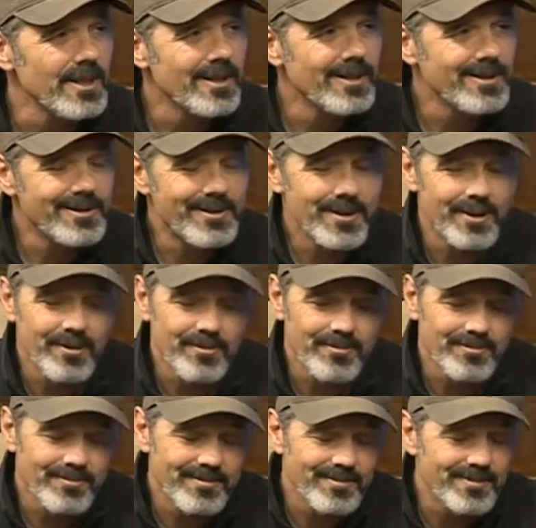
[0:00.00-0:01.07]
Uh-huh. So
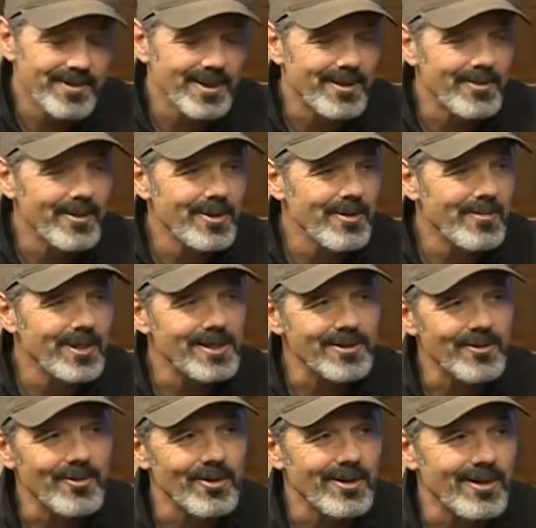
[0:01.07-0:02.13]
the community makes
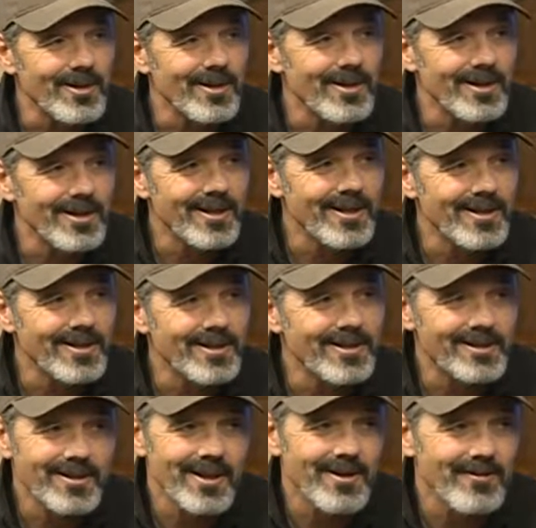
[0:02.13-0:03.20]
it work, and
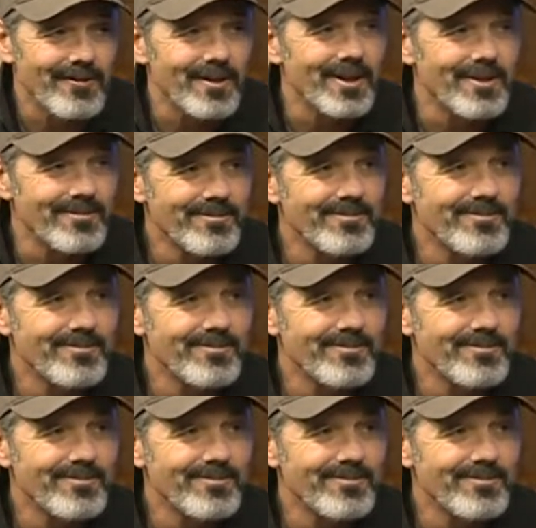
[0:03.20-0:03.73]
it's a lot of fun.